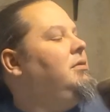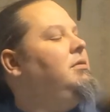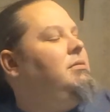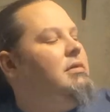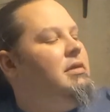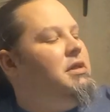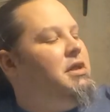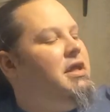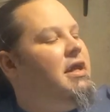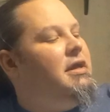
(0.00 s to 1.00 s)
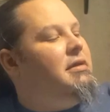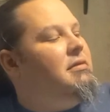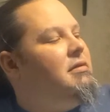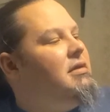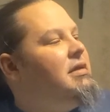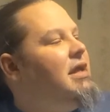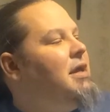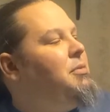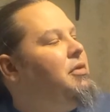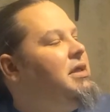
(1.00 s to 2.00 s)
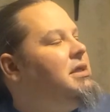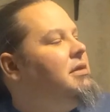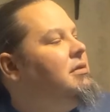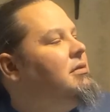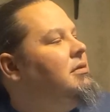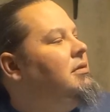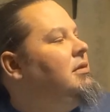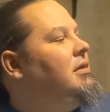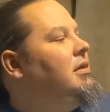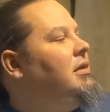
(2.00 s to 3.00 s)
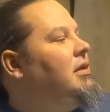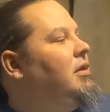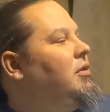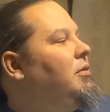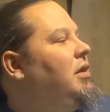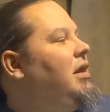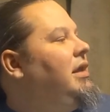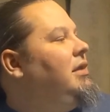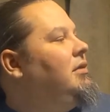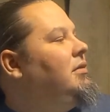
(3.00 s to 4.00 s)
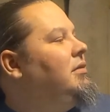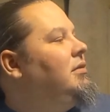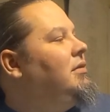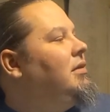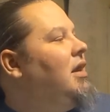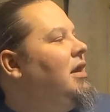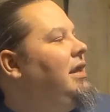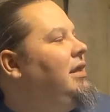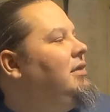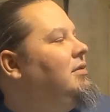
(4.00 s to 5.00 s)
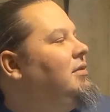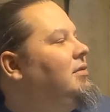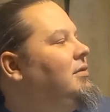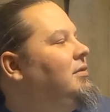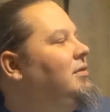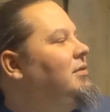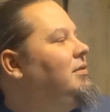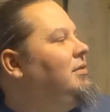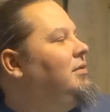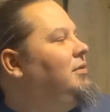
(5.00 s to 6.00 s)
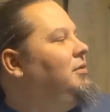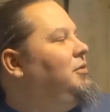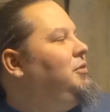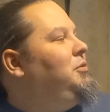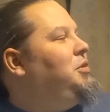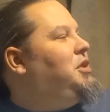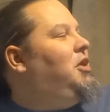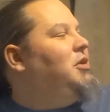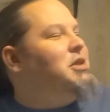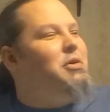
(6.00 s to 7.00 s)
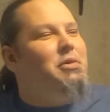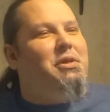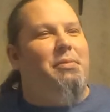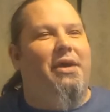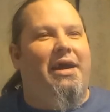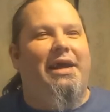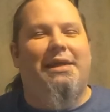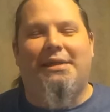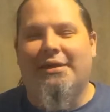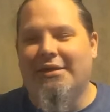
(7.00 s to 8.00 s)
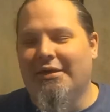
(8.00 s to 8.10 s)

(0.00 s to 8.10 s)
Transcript: Oh, get the eye boogies. There I go. Got it. Got it. You just look so surprised.